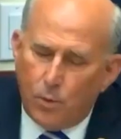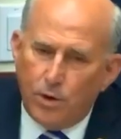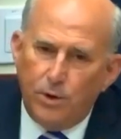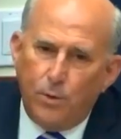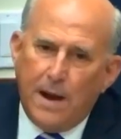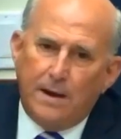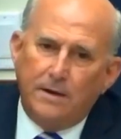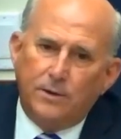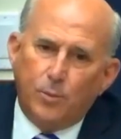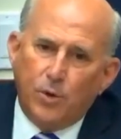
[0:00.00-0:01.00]
Were you out
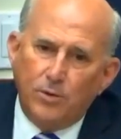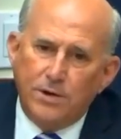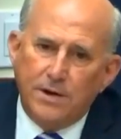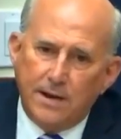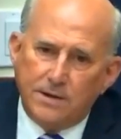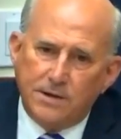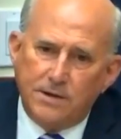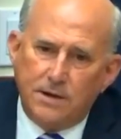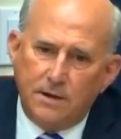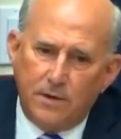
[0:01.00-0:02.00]
at the
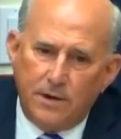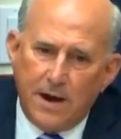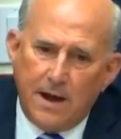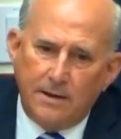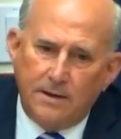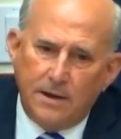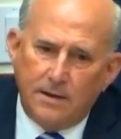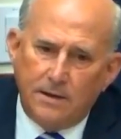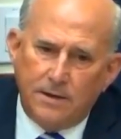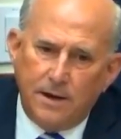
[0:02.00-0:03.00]
protest the night
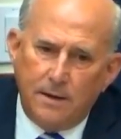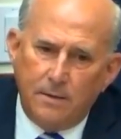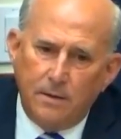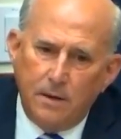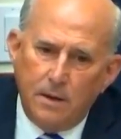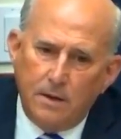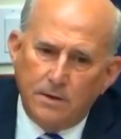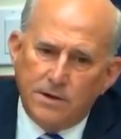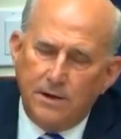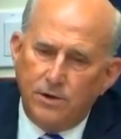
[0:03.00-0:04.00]
that
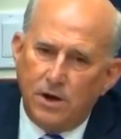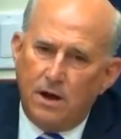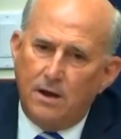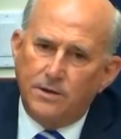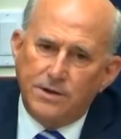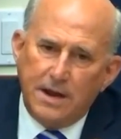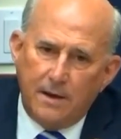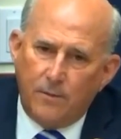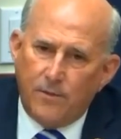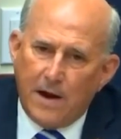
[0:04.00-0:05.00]
St. John's had